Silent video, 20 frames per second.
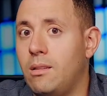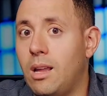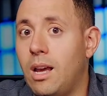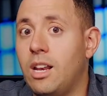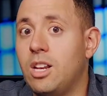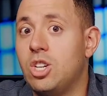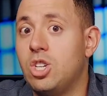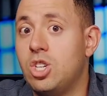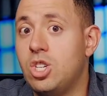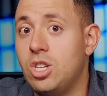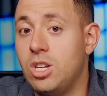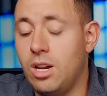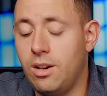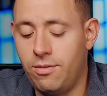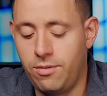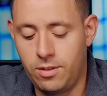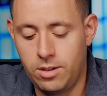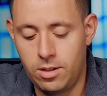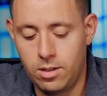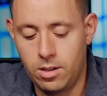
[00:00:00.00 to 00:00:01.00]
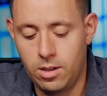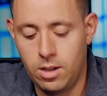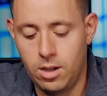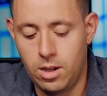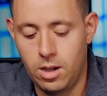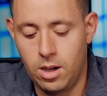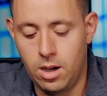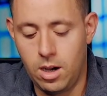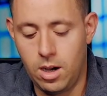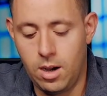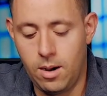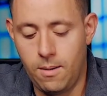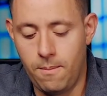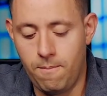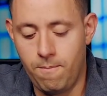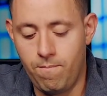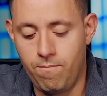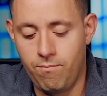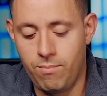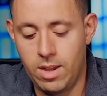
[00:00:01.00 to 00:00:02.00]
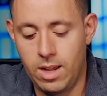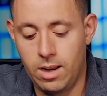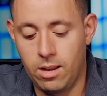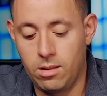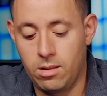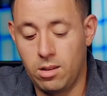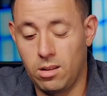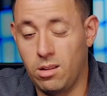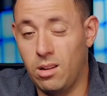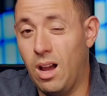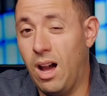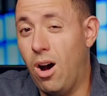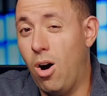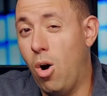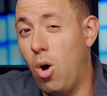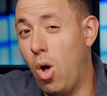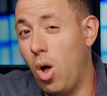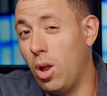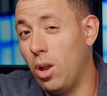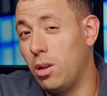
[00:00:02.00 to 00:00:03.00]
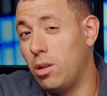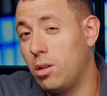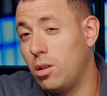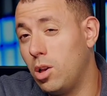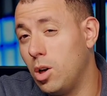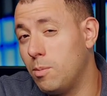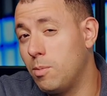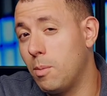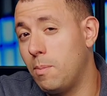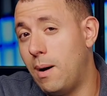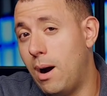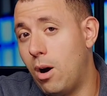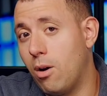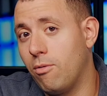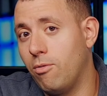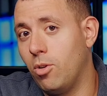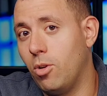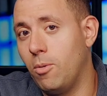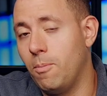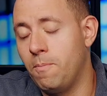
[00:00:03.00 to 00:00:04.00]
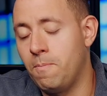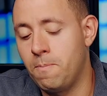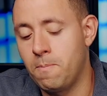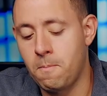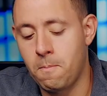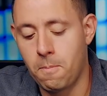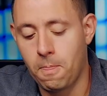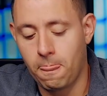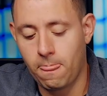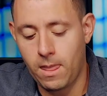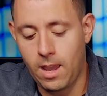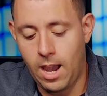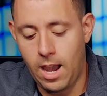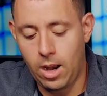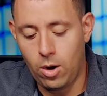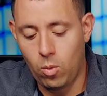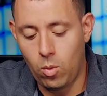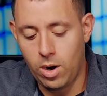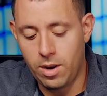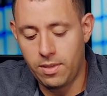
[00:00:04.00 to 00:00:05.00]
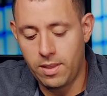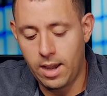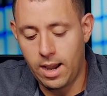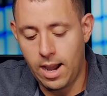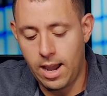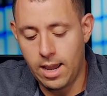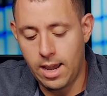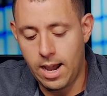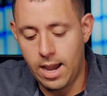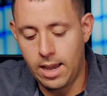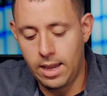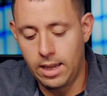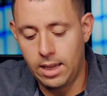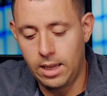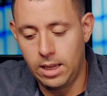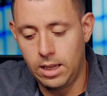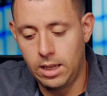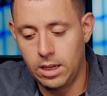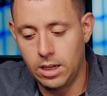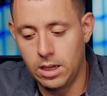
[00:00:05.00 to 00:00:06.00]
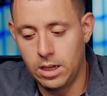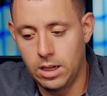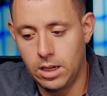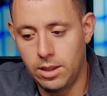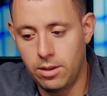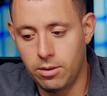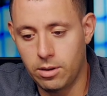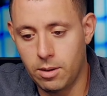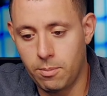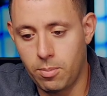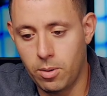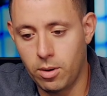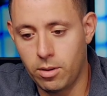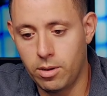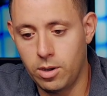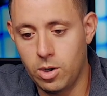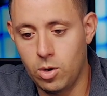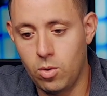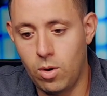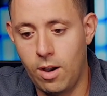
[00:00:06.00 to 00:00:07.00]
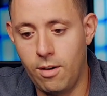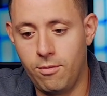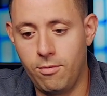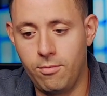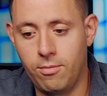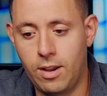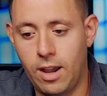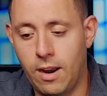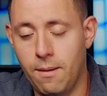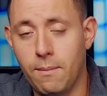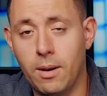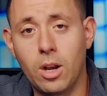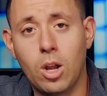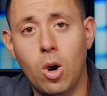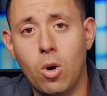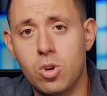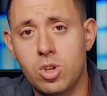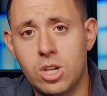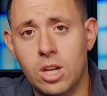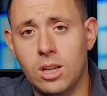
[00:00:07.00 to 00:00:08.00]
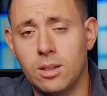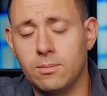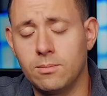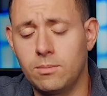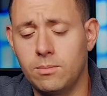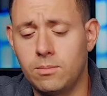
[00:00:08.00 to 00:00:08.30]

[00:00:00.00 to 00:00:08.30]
shift that is just super powerful. And one thing there's a person who I've kind of been coaching,